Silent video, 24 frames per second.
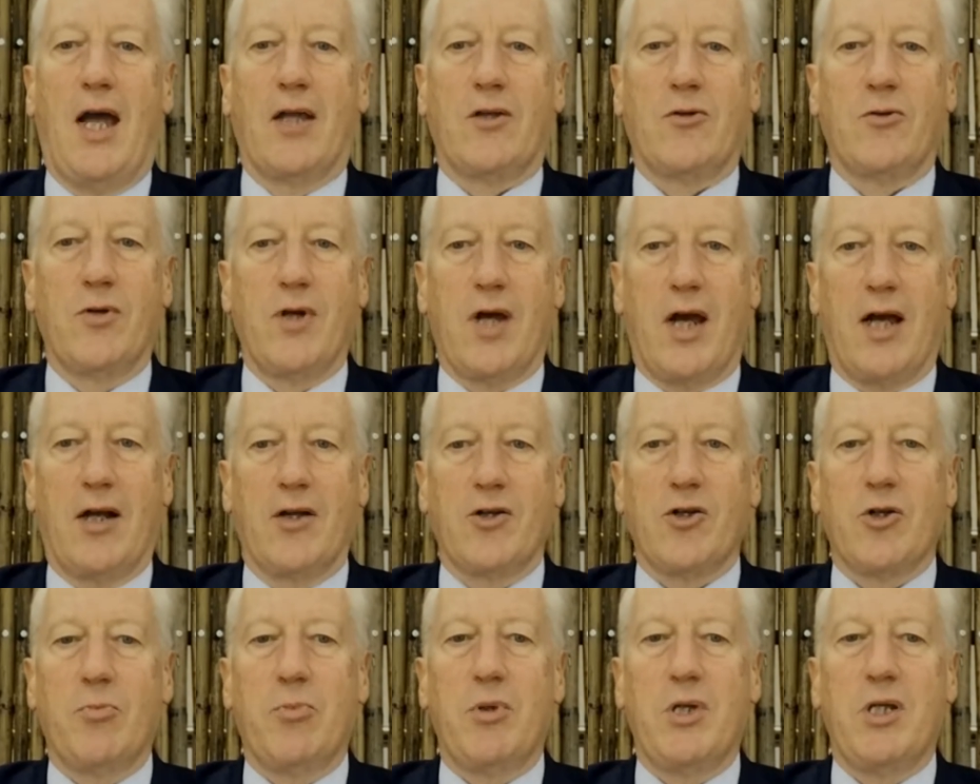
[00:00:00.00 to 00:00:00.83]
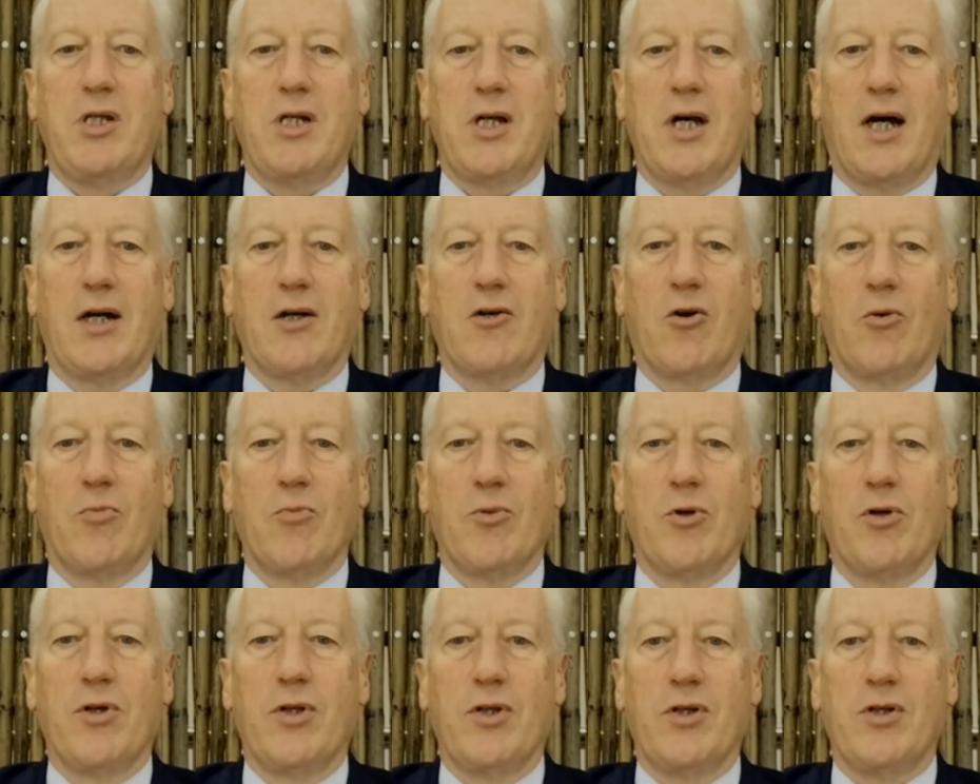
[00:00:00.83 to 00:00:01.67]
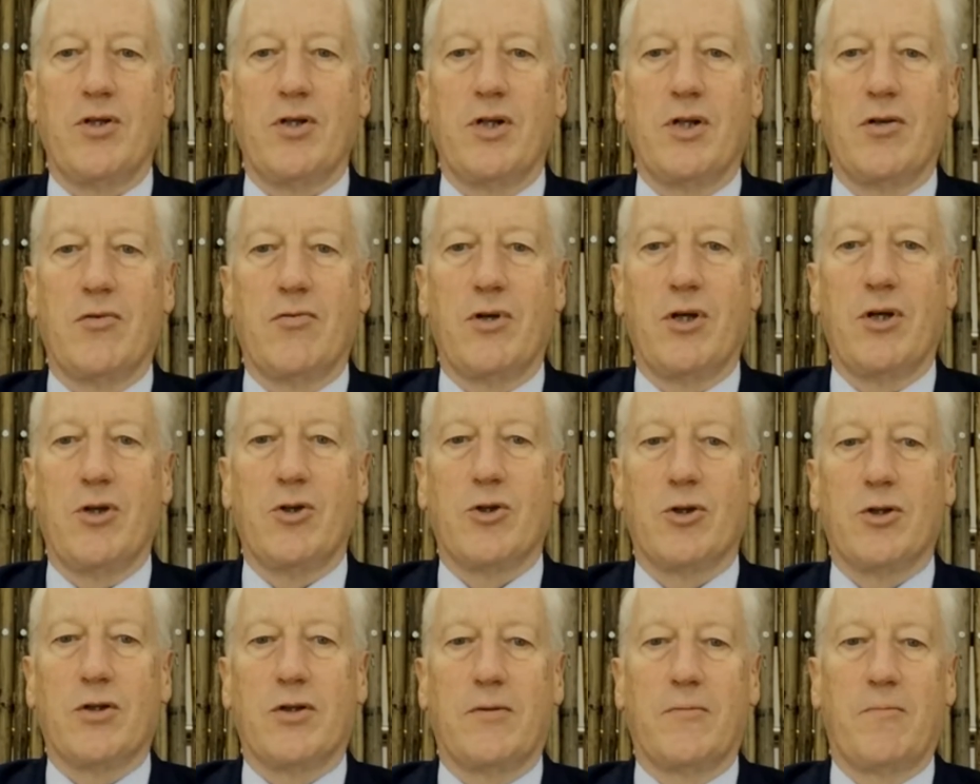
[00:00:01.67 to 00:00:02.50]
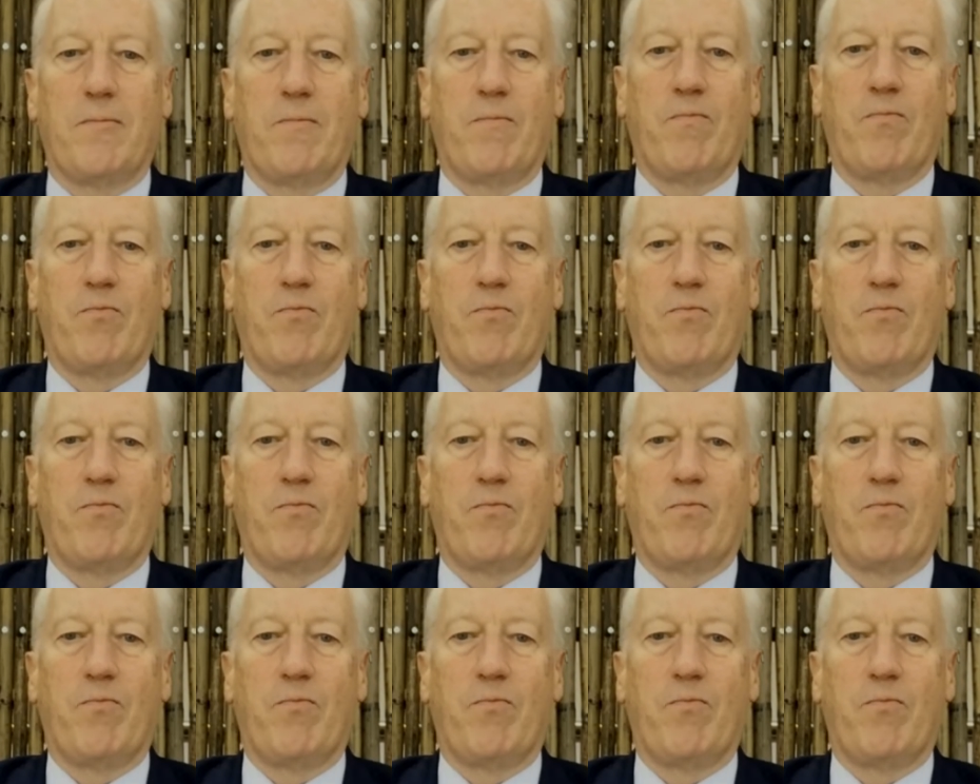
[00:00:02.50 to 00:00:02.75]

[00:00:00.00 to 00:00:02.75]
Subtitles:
and to the LGBTI communities in the region.